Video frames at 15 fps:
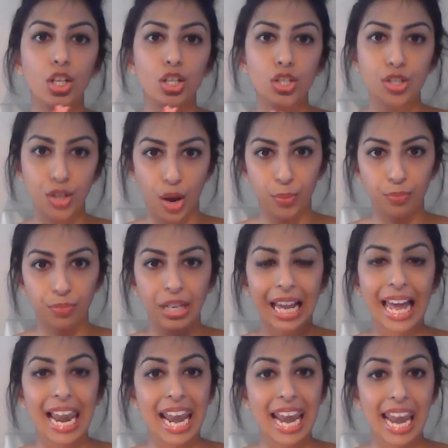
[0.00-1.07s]
So
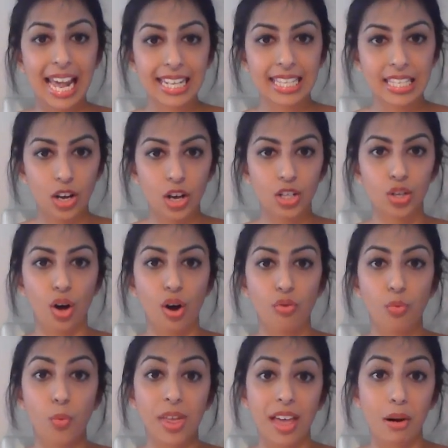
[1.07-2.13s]
let's start off
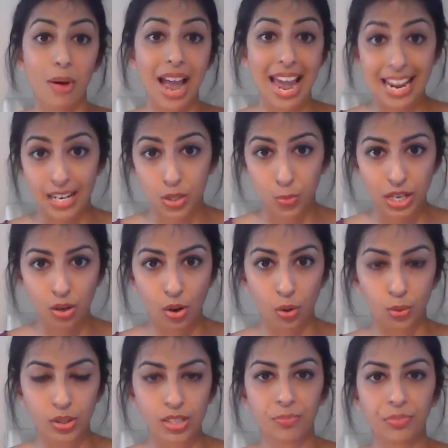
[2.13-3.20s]
with our 8 week
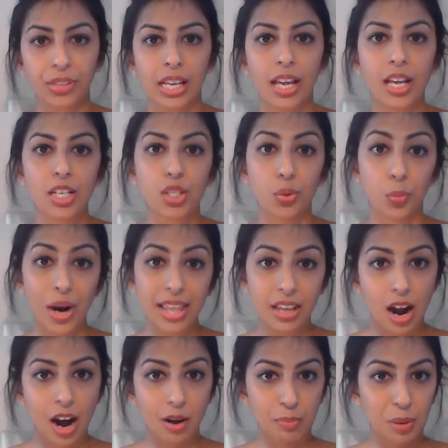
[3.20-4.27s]
olds. So the way
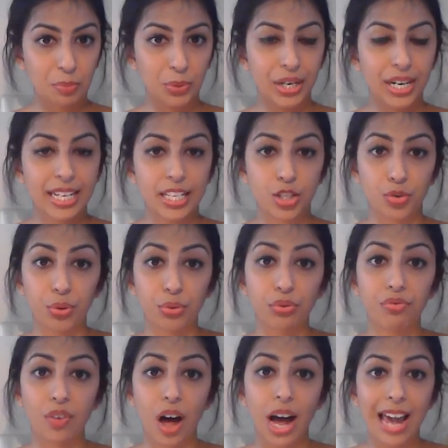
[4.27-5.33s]
that I remember it is through
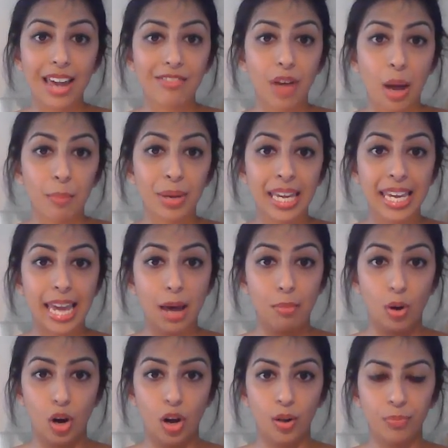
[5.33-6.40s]
5
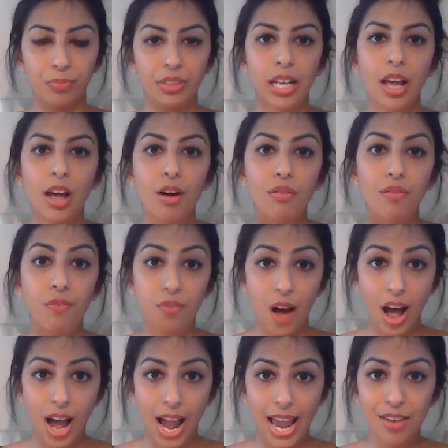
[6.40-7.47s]
PMR.
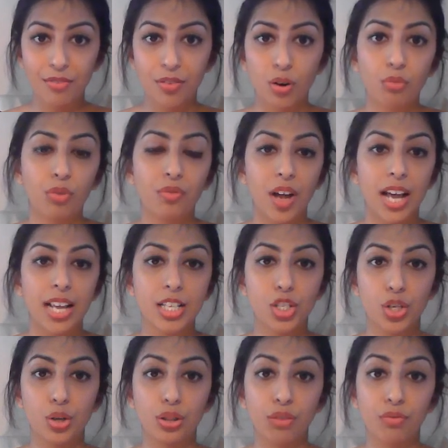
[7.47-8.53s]
5 refers
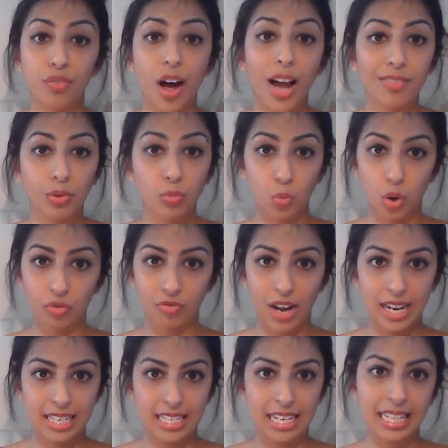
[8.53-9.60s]
to the 5-in-1
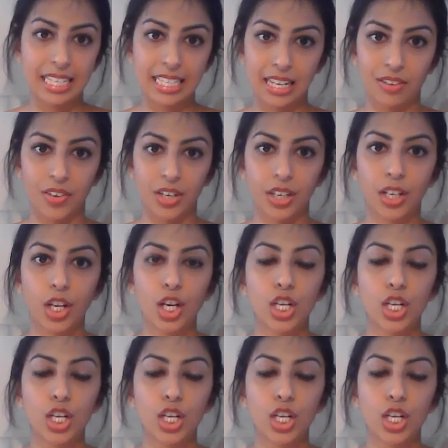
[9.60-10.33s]
vaccine that's given.